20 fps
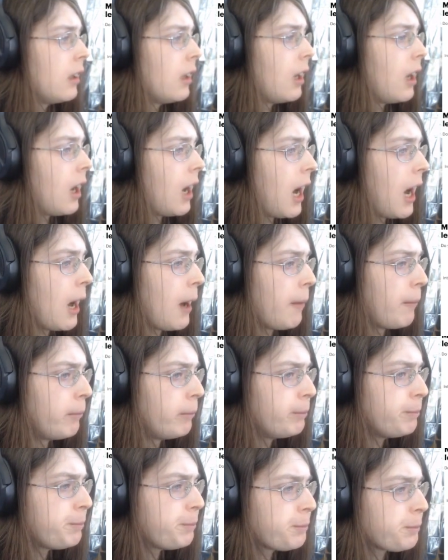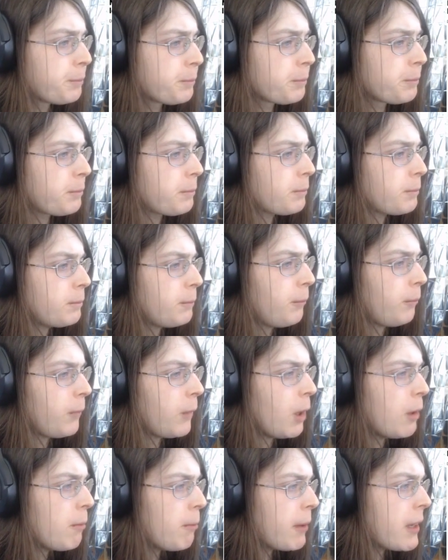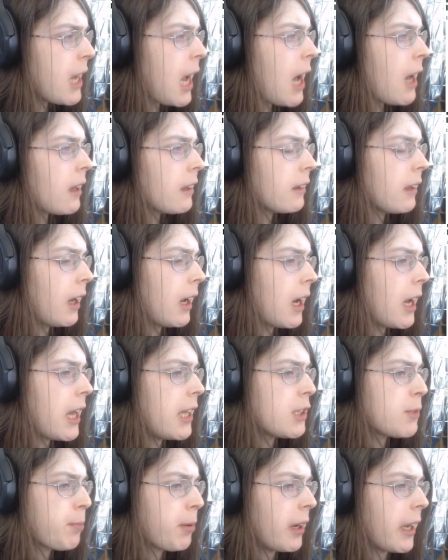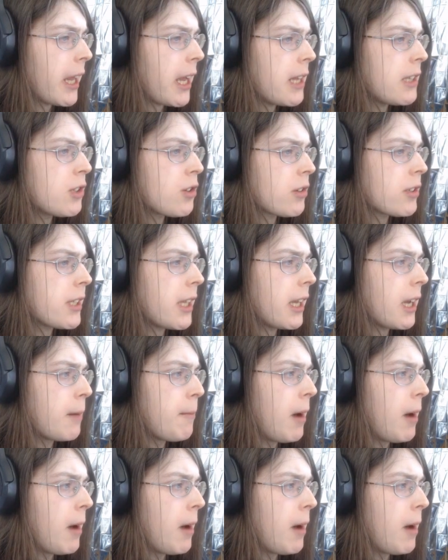But yeah, it's pretty interesting.